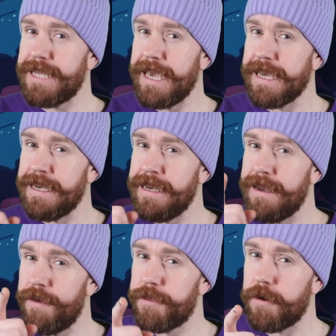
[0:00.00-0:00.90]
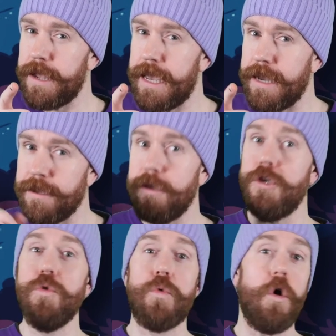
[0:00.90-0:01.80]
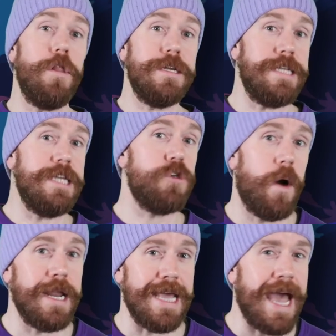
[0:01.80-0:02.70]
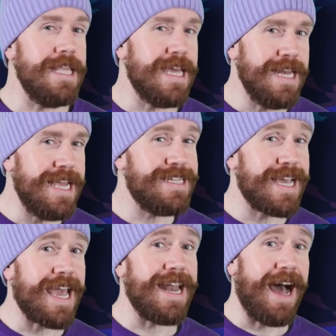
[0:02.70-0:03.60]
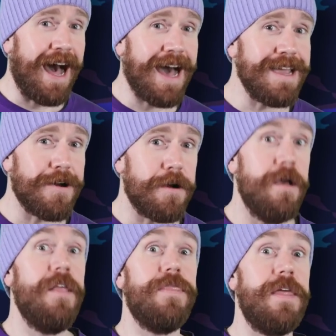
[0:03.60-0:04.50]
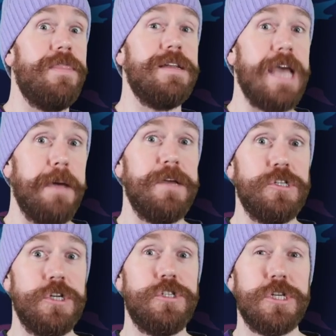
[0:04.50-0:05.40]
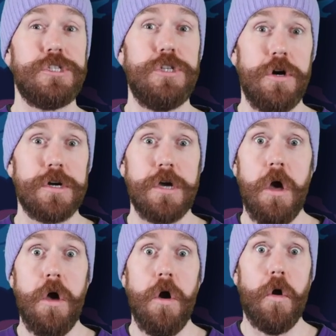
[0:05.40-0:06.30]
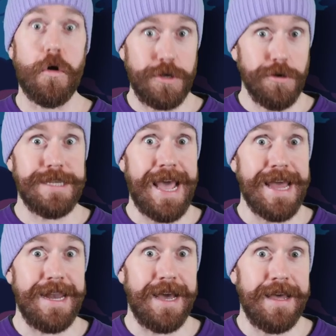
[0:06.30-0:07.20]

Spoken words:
take another hit, you roll a d20 and you need to get higher than the damage you just took, or you're dead.